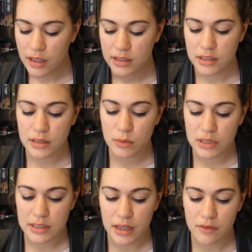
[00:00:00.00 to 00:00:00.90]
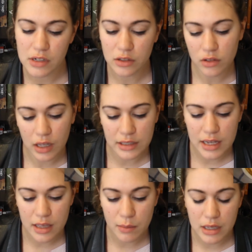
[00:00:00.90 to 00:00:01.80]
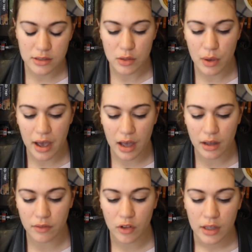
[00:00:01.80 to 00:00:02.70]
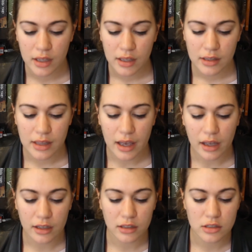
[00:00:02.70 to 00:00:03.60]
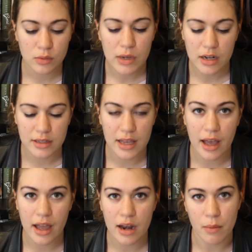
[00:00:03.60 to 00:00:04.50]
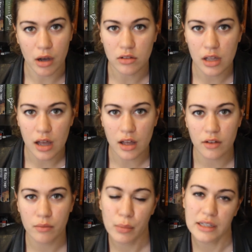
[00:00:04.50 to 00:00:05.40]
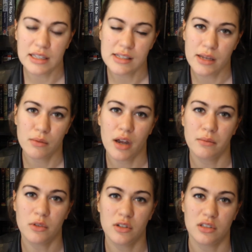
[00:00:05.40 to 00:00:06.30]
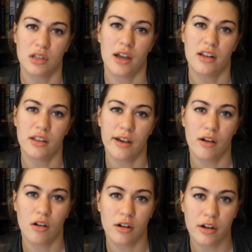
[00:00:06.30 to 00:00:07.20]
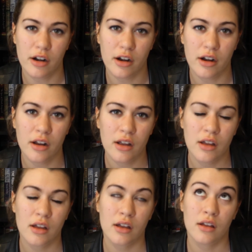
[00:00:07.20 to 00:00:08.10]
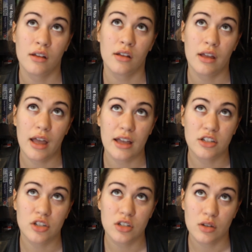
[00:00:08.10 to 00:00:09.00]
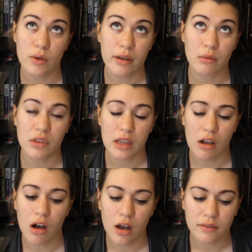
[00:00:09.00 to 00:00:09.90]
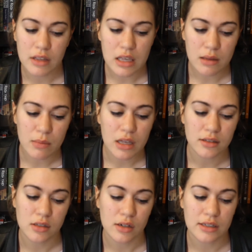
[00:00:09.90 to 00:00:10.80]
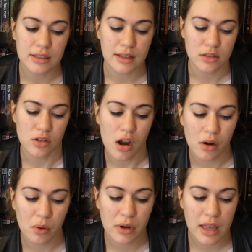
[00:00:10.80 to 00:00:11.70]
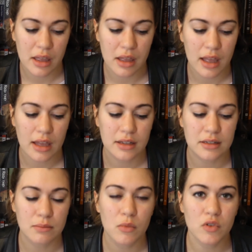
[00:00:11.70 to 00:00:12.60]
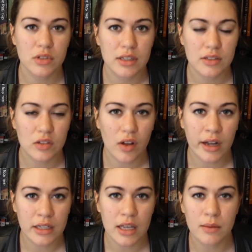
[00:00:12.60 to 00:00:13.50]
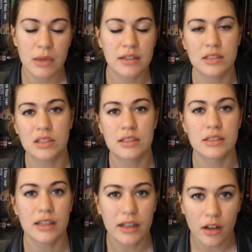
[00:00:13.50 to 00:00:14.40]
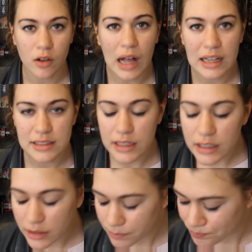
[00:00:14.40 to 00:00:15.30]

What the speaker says: So this one is like a vanilla latte because you have that sweeter side about love, but at the same time there's kind of that harder edge to it with the coffee because there is that sorrow in it, and mostly it's a latte because it's like a classic